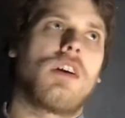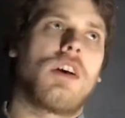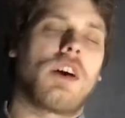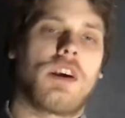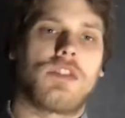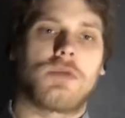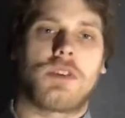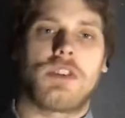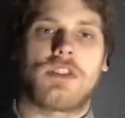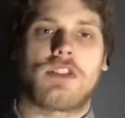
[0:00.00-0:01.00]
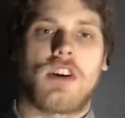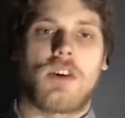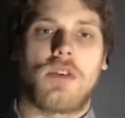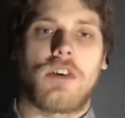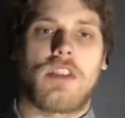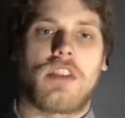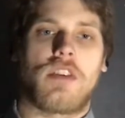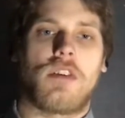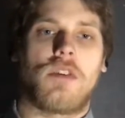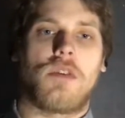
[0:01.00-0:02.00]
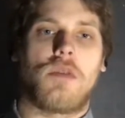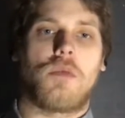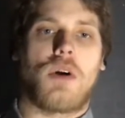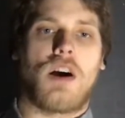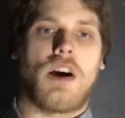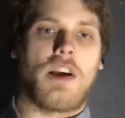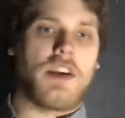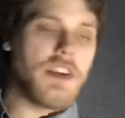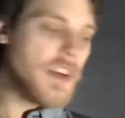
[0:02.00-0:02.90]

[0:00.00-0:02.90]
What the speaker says: I guess we could start with why.